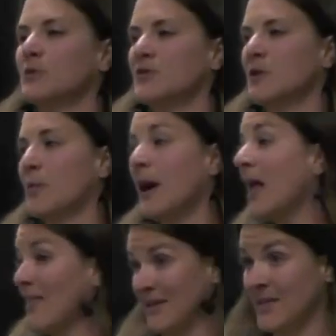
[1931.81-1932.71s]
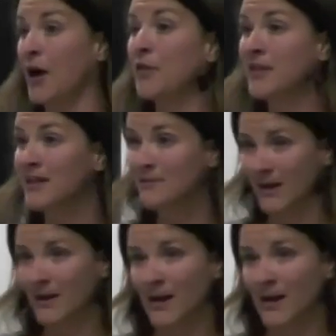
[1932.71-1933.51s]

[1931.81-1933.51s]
with someone that's healthy, right?